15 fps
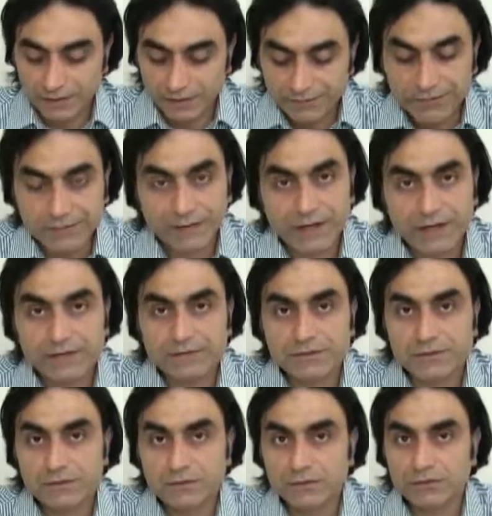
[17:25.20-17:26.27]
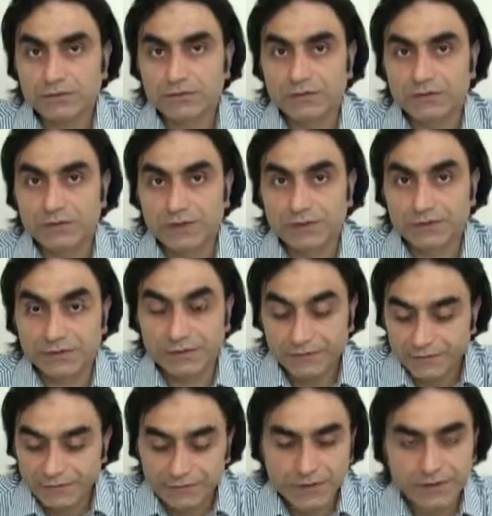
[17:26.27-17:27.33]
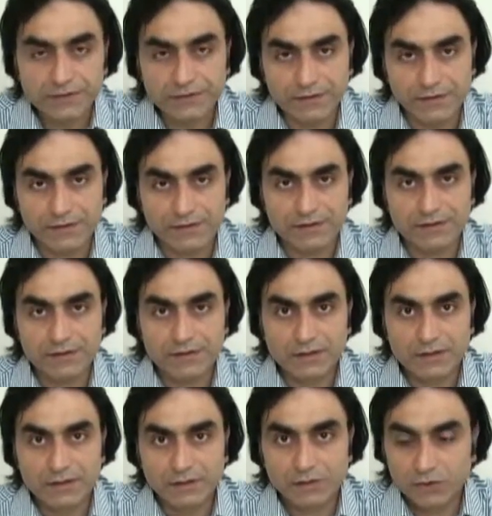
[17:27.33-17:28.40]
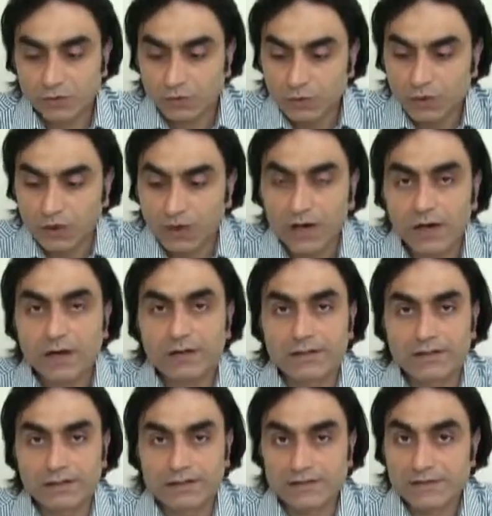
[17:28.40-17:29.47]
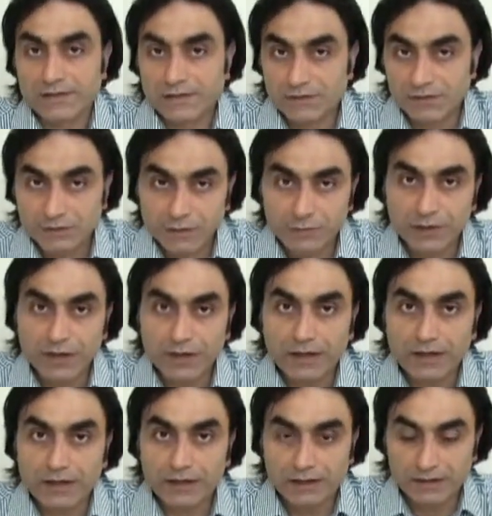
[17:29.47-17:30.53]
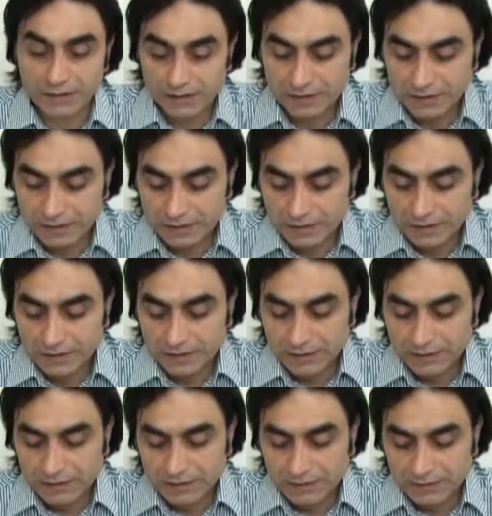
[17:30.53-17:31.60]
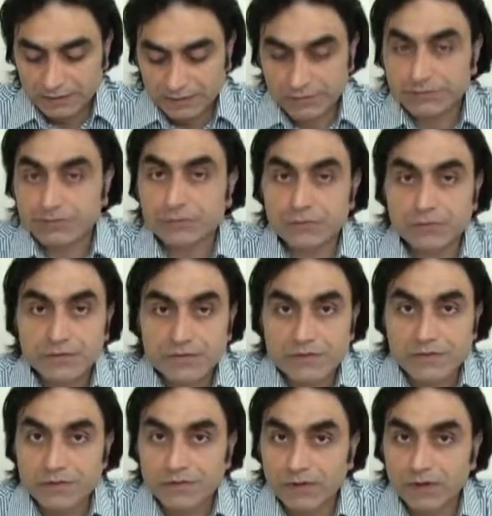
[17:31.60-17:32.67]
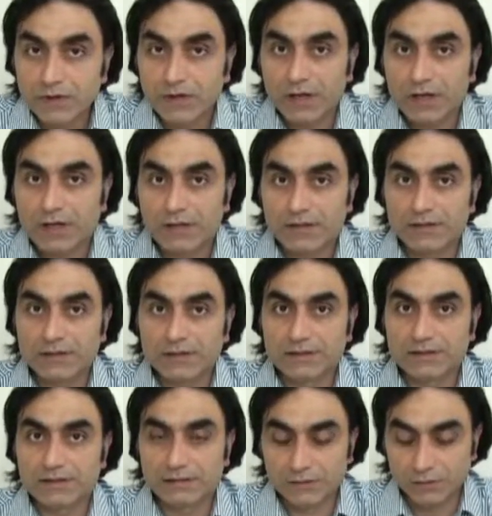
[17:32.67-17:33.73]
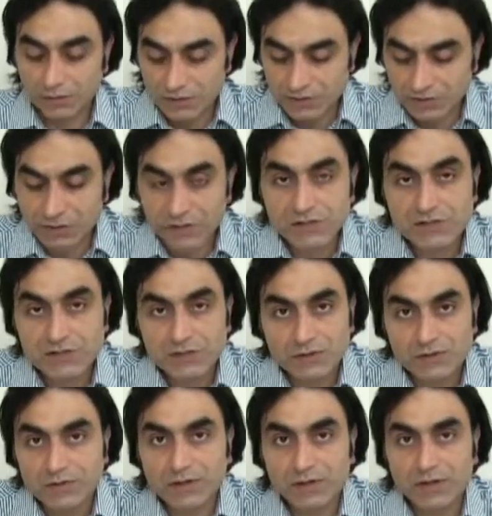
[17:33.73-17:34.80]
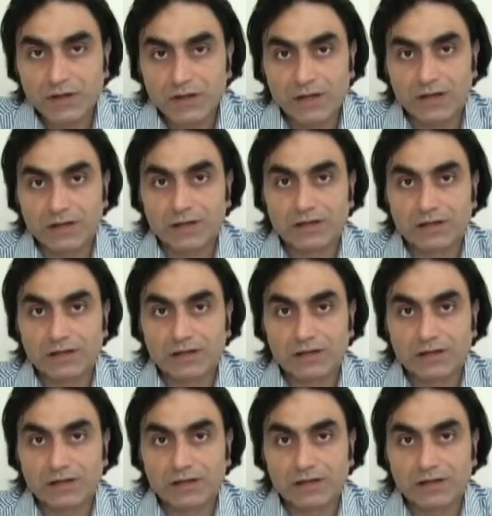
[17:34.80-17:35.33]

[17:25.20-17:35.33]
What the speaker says: every afternoon, and every evening, you are consuming the fruits of Allah, the vegetation of Allah,